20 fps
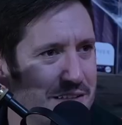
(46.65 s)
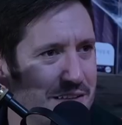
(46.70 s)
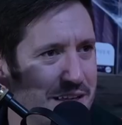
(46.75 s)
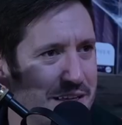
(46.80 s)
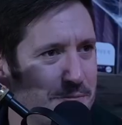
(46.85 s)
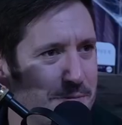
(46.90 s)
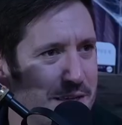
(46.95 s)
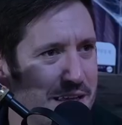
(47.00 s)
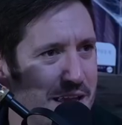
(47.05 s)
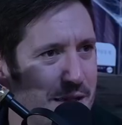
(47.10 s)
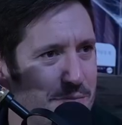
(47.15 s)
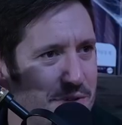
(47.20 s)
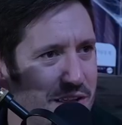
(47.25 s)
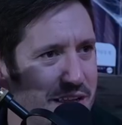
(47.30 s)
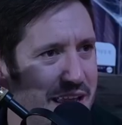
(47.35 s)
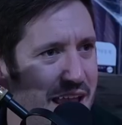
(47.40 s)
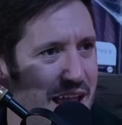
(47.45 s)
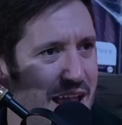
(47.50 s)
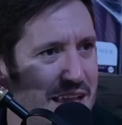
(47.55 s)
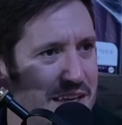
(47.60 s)
Like, we can't be
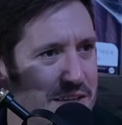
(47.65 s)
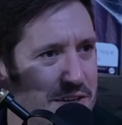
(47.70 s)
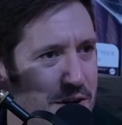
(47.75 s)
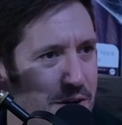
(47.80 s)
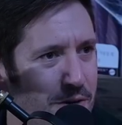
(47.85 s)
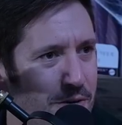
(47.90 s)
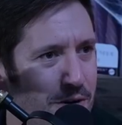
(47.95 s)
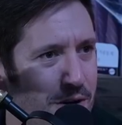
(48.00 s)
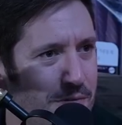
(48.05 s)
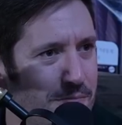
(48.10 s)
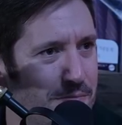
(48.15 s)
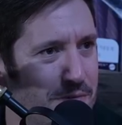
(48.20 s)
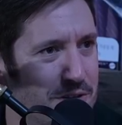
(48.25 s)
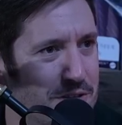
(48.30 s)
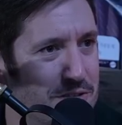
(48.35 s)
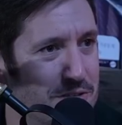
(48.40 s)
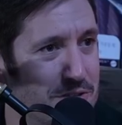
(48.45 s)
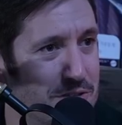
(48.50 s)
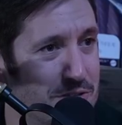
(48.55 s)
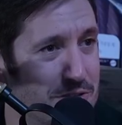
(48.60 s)
like, hey, you know,
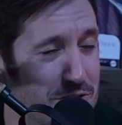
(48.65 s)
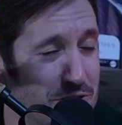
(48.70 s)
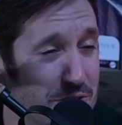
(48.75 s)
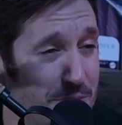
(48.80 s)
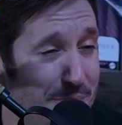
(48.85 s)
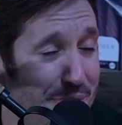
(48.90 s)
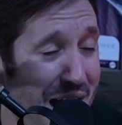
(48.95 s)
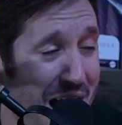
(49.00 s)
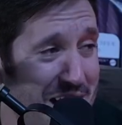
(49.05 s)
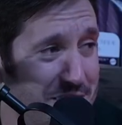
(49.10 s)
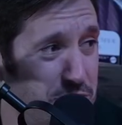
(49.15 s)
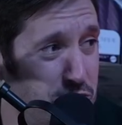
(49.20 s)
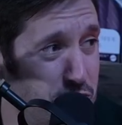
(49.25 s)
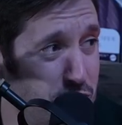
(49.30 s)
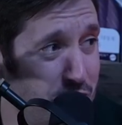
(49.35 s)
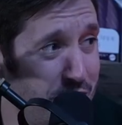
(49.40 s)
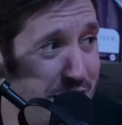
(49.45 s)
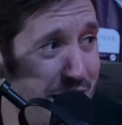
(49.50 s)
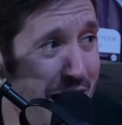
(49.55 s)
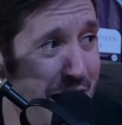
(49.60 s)
some bad
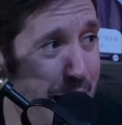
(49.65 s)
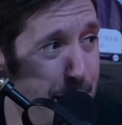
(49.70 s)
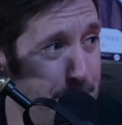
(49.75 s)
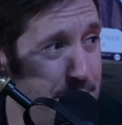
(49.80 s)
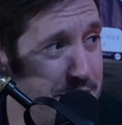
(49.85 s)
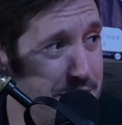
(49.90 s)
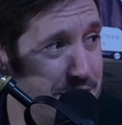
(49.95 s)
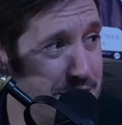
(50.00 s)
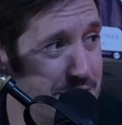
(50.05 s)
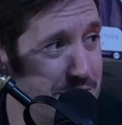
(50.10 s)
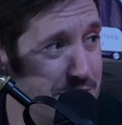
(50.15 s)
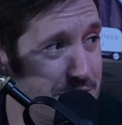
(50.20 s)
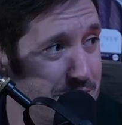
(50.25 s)
shit happened